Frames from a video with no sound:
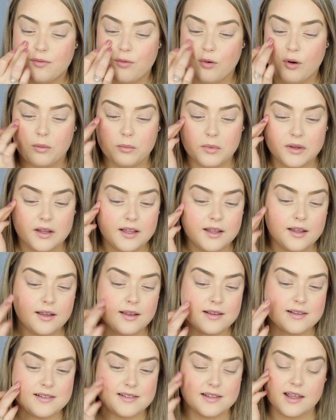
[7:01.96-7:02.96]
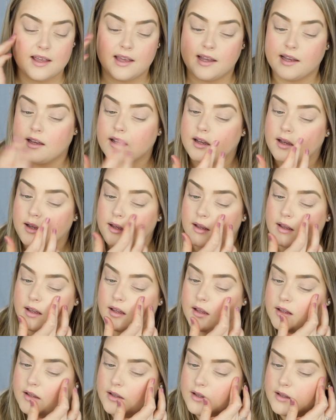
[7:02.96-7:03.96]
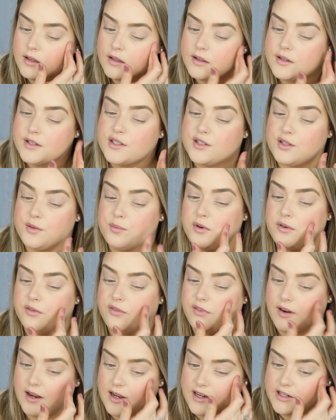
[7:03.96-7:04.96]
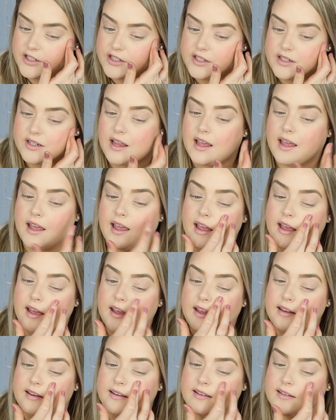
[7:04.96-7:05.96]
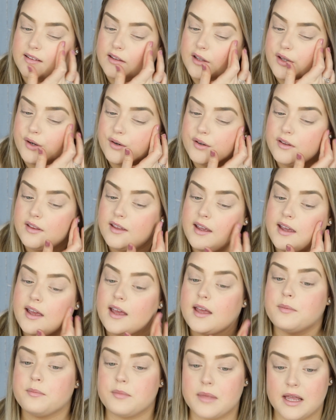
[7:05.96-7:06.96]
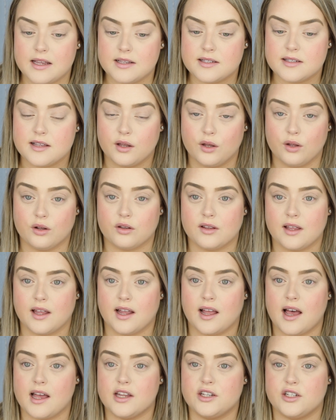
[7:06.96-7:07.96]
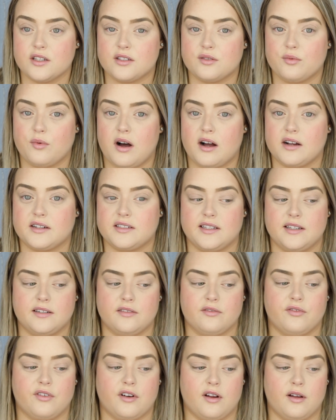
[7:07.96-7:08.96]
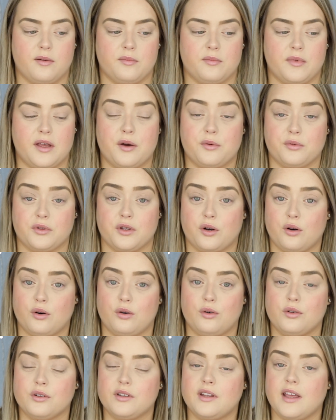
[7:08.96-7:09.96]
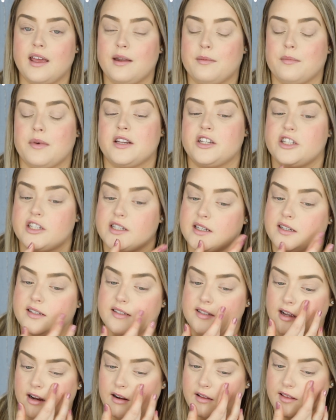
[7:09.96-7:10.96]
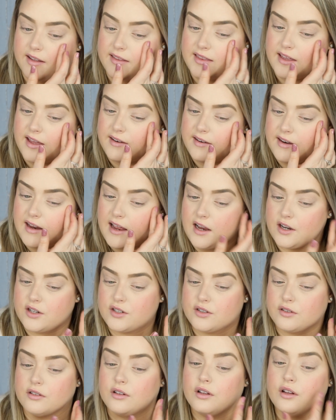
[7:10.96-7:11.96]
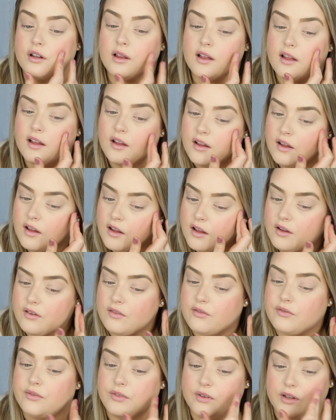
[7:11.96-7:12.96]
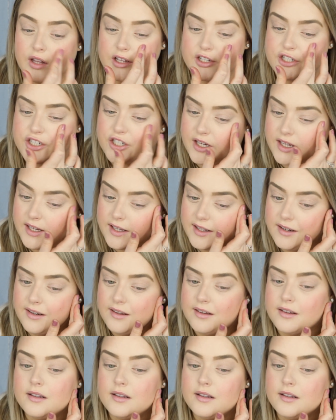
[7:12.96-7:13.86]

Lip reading: formula is like super fresh, and literally it makes it look like I just walked in from out in the cold, and my cheeks are like that natural flush shade.